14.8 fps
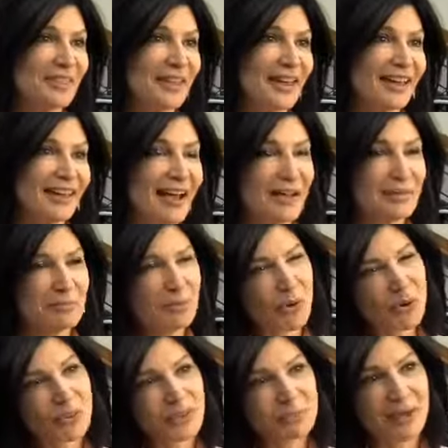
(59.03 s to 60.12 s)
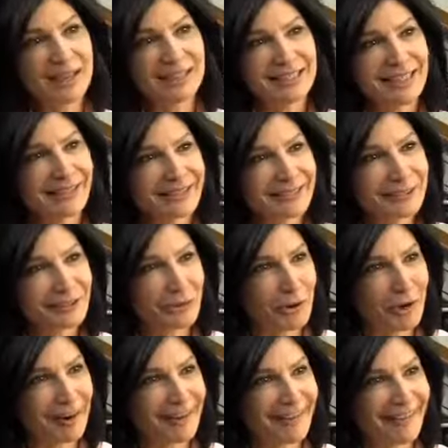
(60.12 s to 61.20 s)
that I'm more than my test
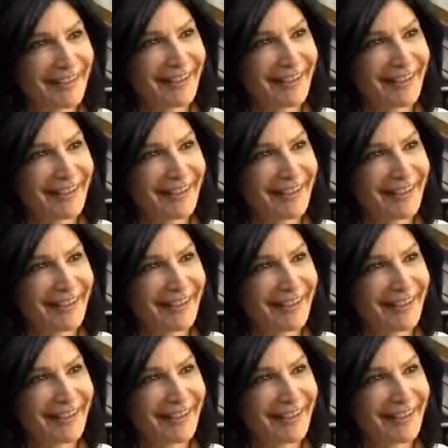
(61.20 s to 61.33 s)
score,